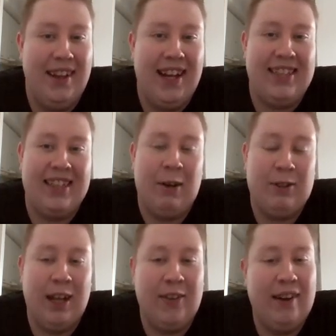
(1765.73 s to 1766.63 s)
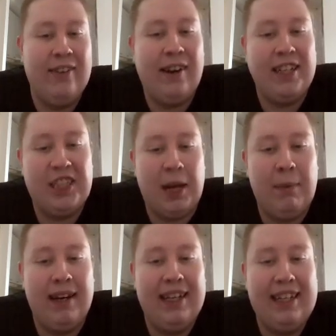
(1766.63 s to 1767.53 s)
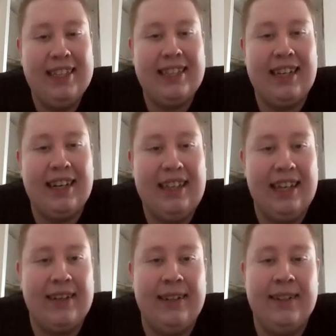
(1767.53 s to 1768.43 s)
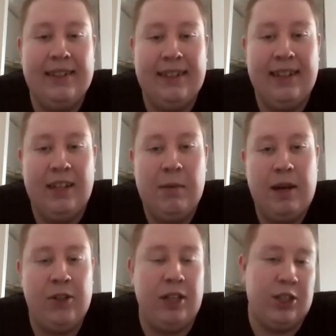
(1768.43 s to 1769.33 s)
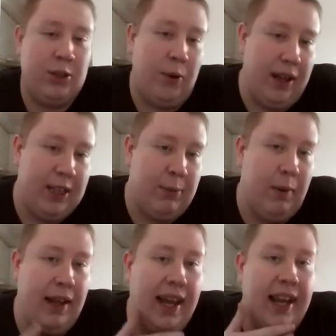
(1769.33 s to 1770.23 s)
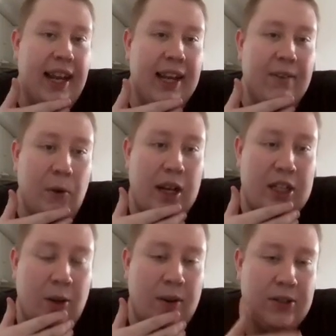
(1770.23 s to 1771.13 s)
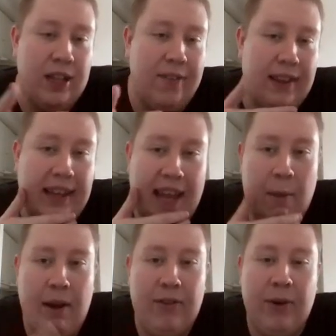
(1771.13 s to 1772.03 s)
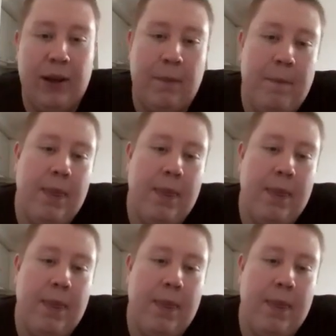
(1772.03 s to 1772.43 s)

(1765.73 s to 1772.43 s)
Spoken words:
It sounds like very, very Japanese, and I think based on the story, this probably influenced a lot of stuff that came after it.